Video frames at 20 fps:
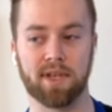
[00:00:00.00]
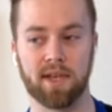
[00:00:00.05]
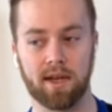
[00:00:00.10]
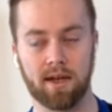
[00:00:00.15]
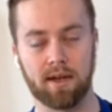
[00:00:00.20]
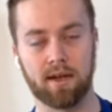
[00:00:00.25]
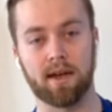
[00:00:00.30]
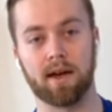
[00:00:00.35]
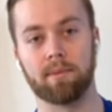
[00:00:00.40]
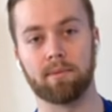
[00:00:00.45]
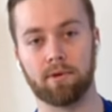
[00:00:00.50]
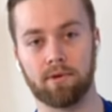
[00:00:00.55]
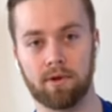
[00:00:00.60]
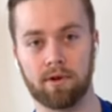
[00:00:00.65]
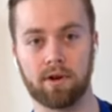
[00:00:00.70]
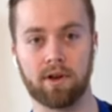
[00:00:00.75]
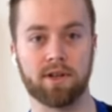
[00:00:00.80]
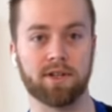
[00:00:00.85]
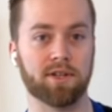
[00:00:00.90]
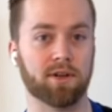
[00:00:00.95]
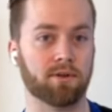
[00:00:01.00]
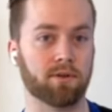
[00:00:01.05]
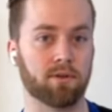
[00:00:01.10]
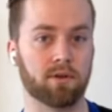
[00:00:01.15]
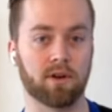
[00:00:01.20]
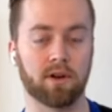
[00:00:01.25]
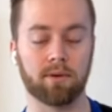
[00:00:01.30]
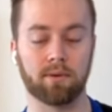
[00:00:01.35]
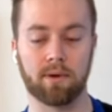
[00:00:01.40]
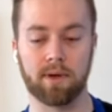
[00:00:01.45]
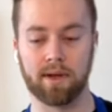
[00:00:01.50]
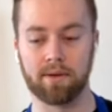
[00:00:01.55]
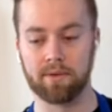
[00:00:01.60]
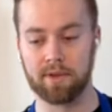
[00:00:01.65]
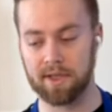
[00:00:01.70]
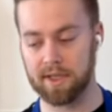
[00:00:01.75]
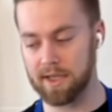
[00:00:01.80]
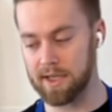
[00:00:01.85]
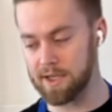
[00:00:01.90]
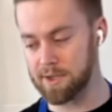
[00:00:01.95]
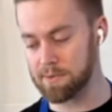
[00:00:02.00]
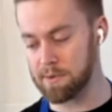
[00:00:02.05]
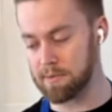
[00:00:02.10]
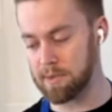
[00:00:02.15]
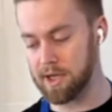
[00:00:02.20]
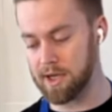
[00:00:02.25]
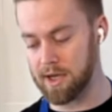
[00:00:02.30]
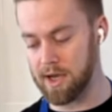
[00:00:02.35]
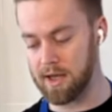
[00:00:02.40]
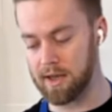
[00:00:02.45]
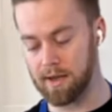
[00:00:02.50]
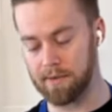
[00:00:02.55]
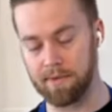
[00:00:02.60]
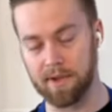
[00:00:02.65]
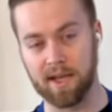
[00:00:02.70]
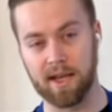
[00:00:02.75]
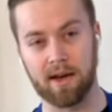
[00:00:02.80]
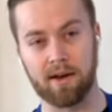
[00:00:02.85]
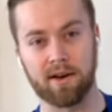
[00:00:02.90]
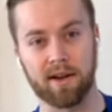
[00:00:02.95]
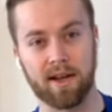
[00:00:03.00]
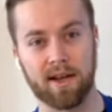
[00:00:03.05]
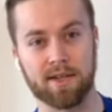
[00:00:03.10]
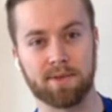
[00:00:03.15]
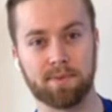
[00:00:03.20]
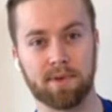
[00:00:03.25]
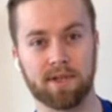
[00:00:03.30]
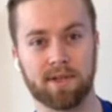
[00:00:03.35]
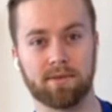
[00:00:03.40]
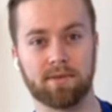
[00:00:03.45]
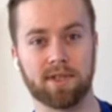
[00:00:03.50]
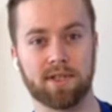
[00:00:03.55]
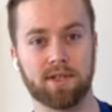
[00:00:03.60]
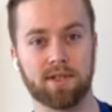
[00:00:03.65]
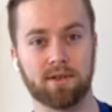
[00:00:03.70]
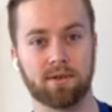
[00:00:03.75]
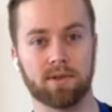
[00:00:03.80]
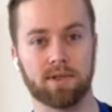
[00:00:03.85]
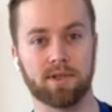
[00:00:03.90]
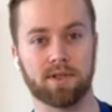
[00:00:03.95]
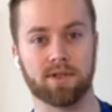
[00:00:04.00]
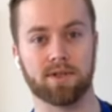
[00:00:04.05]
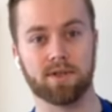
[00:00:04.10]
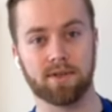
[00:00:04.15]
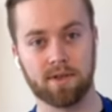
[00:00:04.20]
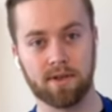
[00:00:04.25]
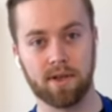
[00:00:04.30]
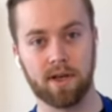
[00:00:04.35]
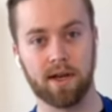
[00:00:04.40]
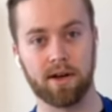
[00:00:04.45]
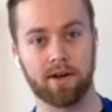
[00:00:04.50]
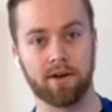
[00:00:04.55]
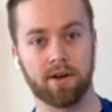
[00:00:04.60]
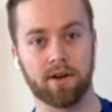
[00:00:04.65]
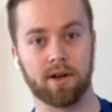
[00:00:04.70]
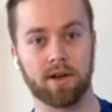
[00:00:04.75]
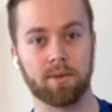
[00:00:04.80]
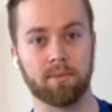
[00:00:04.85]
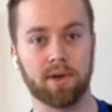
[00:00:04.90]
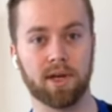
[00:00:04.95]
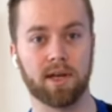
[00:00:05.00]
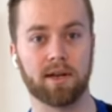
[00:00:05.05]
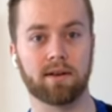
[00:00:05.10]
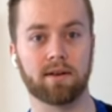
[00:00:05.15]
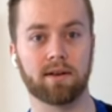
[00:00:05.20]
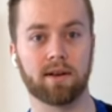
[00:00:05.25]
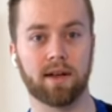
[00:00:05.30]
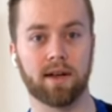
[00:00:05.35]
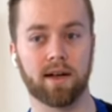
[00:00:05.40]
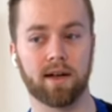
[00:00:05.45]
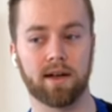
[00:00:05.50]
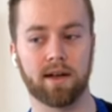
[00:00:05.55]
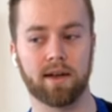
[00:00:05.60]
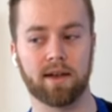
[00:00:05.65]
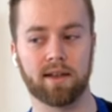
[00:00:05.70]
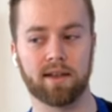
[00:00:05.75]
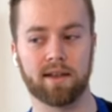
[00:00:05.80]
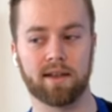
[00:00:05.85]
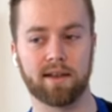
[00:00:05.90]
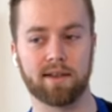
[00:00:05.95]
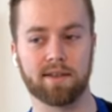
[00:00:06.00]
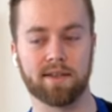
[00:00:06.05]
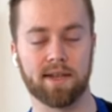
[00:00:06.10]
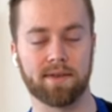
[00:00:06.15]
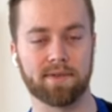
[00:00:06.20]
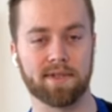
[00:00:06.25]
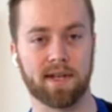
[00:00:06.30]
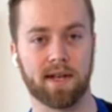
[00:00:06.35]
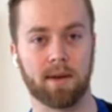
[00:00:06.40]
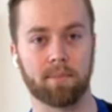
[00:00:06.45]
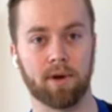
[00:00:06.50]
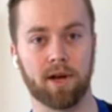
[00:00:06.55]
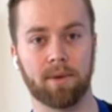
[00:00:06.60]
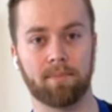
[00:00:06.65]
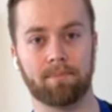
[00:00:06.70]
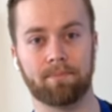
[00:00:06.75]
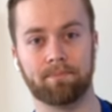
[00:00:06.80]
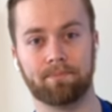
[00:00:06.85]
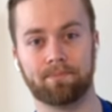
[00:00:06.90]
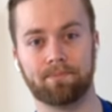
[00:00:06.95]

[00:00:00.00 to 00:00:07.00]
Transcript: Okay, yeah, order it, don't order it, whatever the case may be. I love the counting aspect of it too, which is kind of nerdy, but it saves time, right?